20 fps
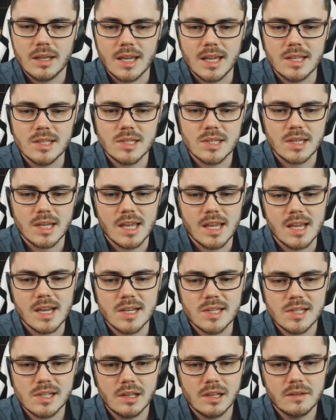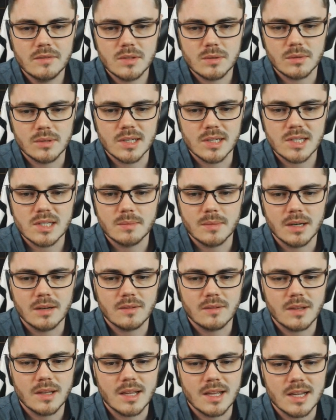int ES gloves with a decent amount
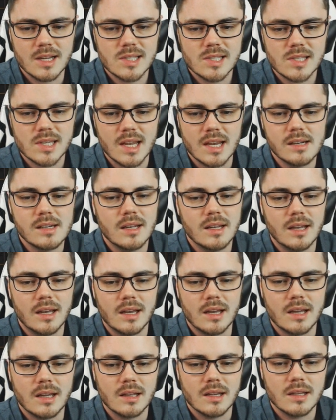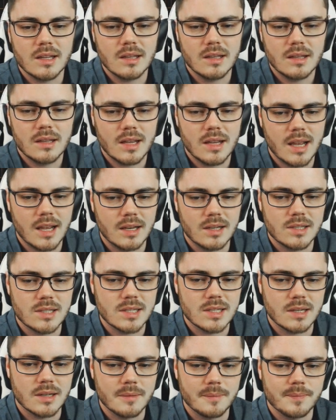of ES and
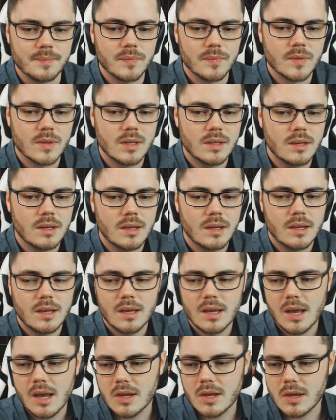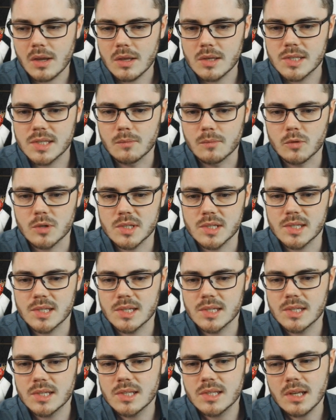some
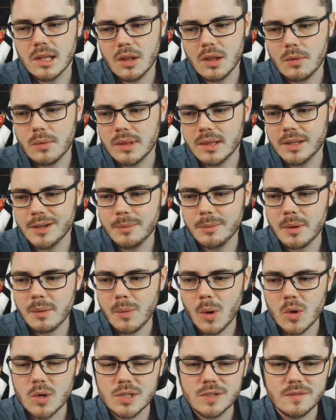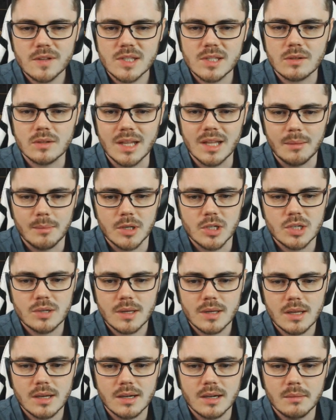resistances, along with a little bit of bonus physical damage.
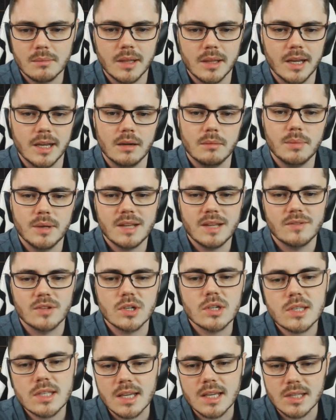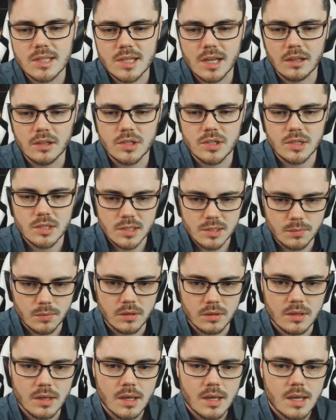Can't complain. But even just the intelligence
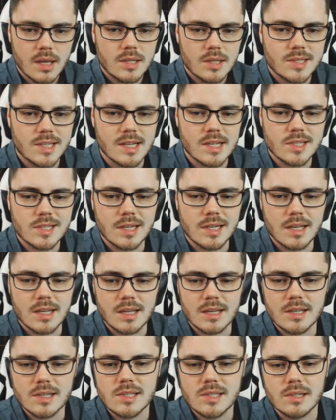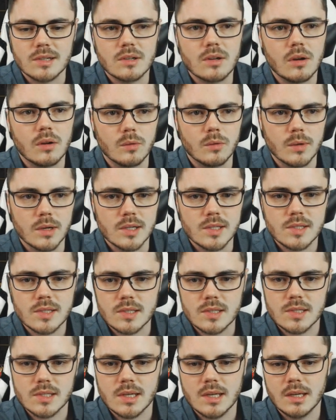with decent ES and cold reds
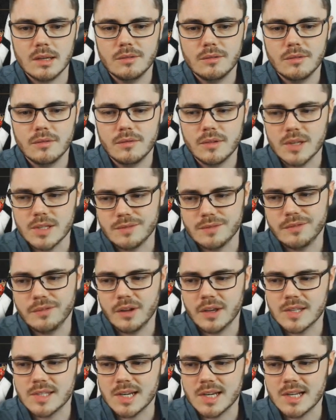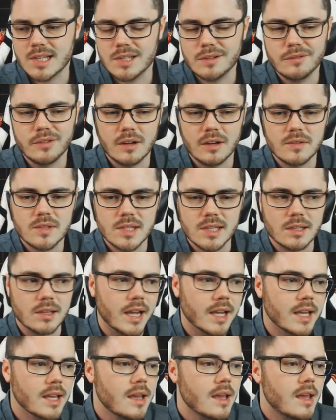is an easy 5C.
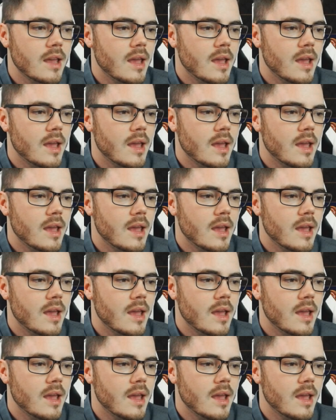Like,